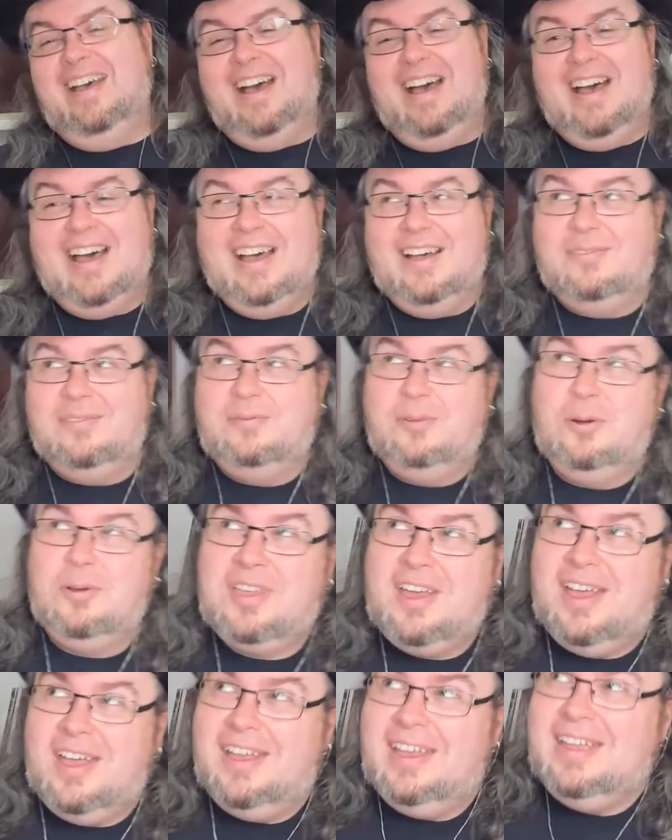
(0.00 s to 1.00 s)

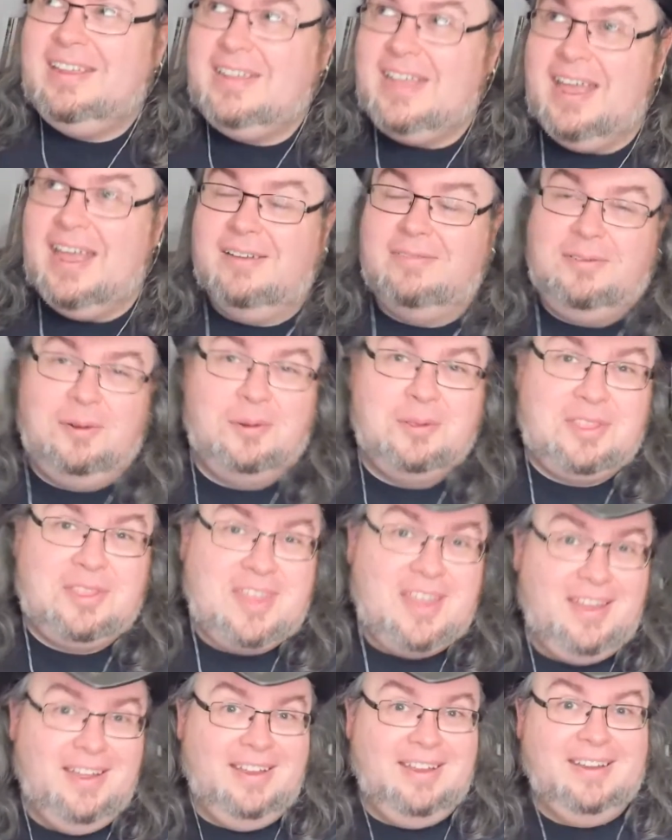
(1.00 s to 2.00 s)
4:30? Yeah,
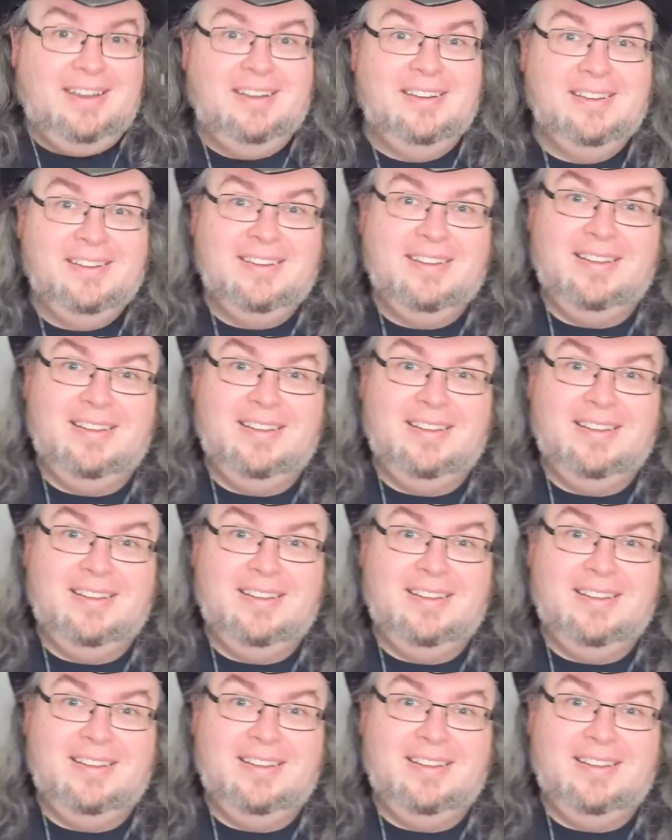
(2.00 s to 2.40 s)
4:30